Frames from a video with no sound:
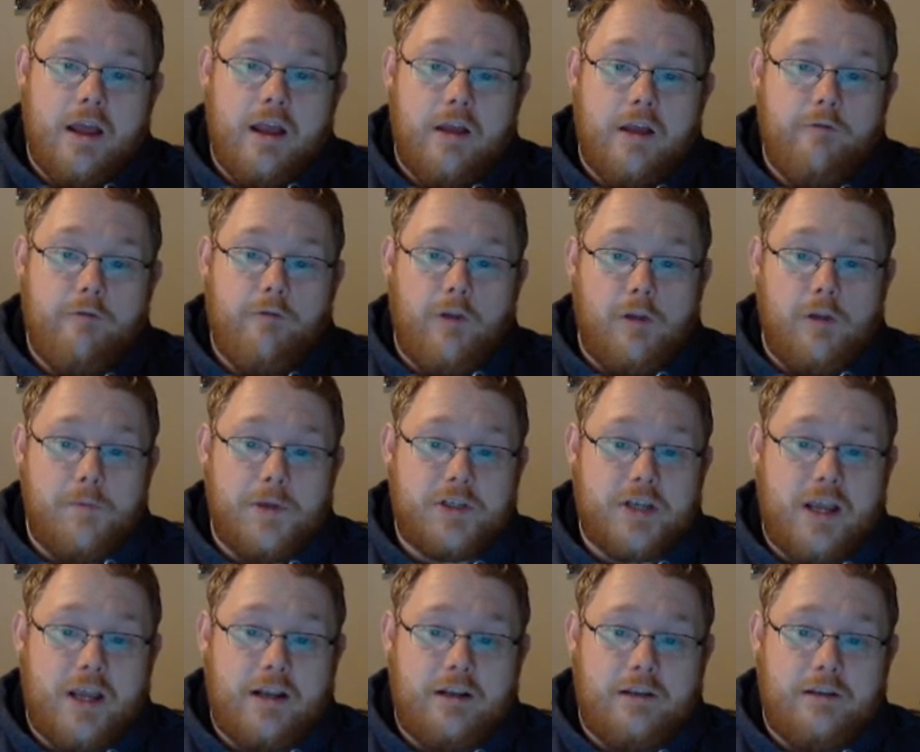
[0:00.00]
follow my
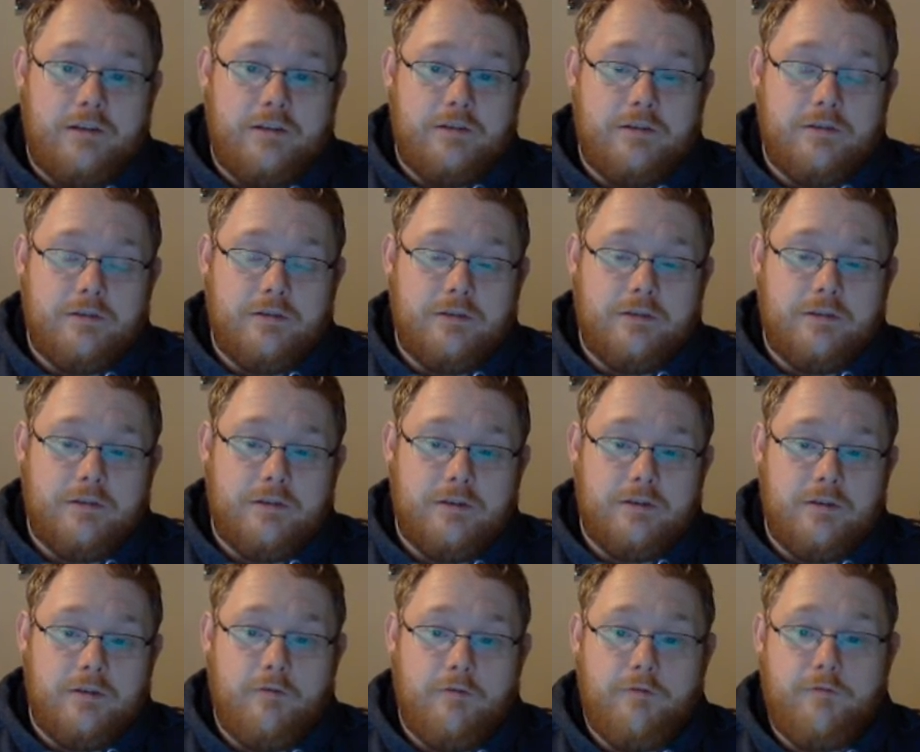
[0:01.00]
channel,
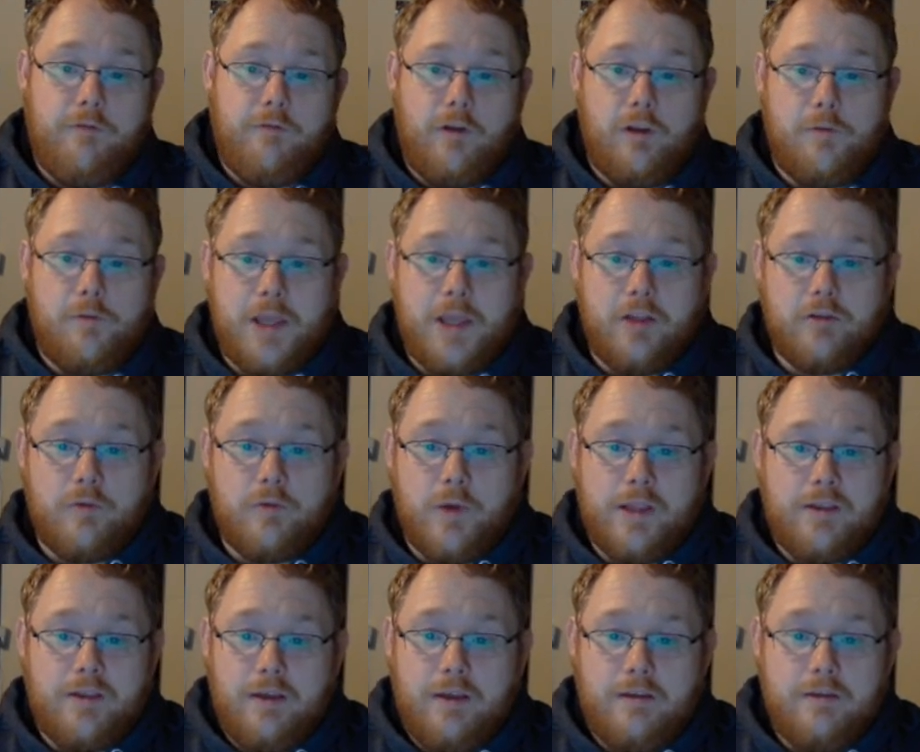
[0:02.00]
follow me on
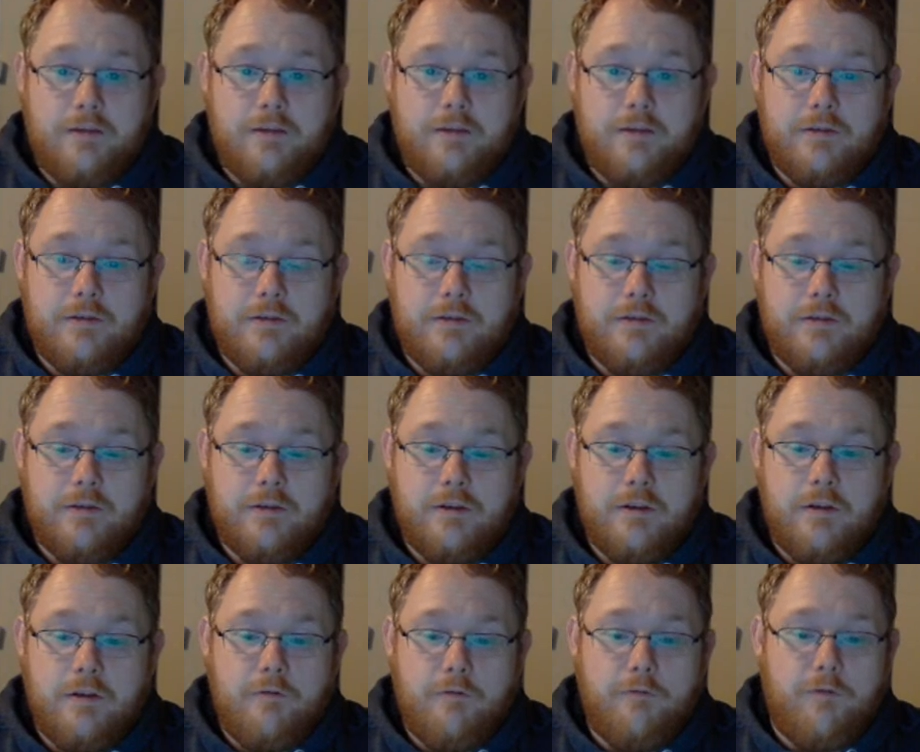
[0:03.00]
Twitter,
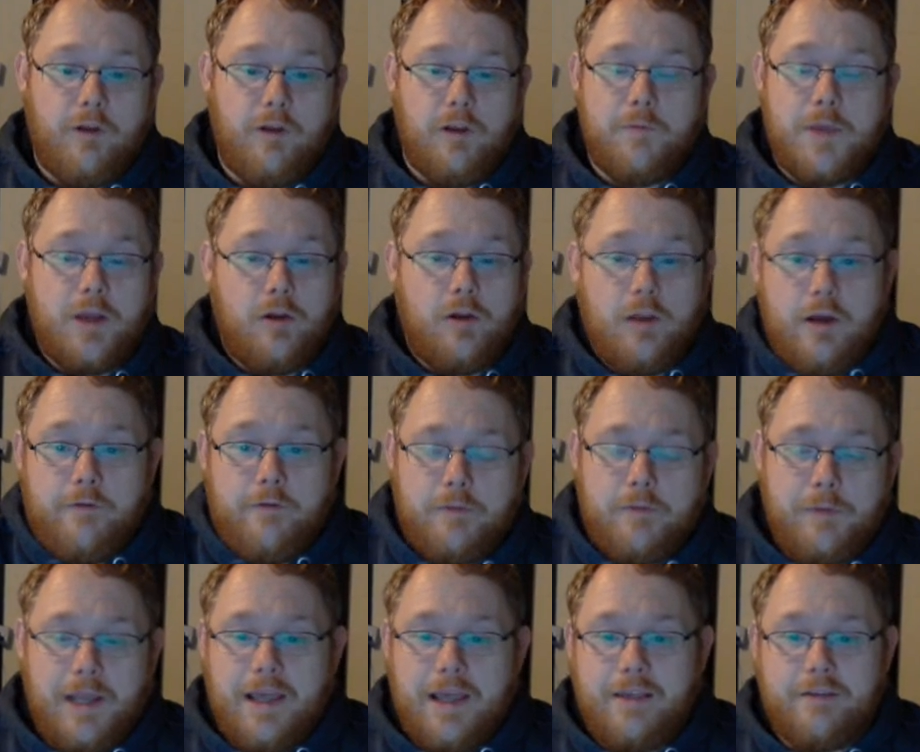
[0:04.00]
follow me all over the
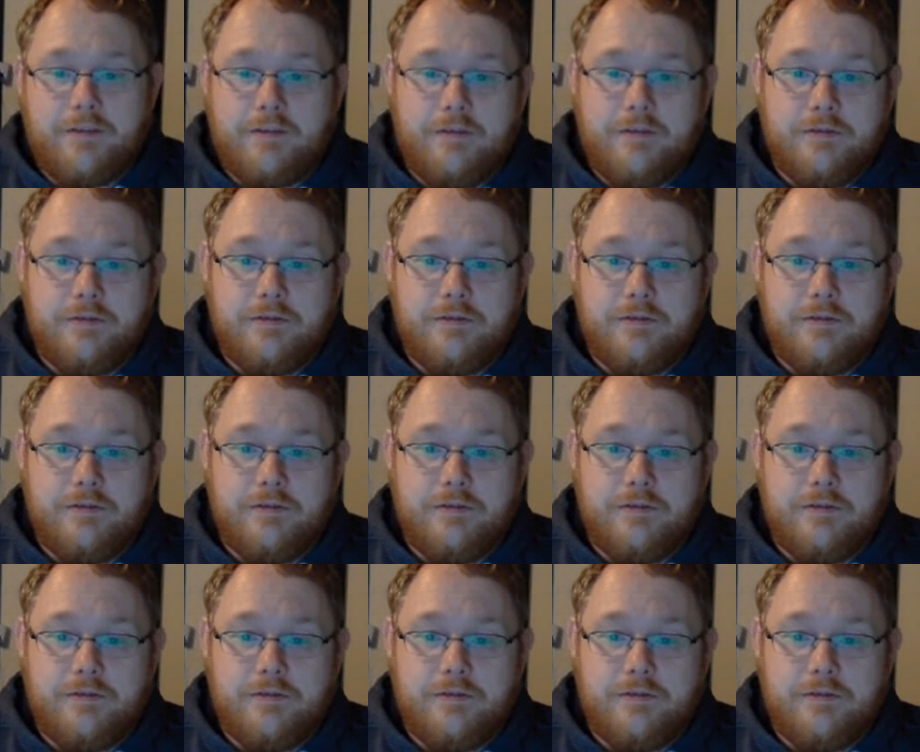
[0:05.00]
place.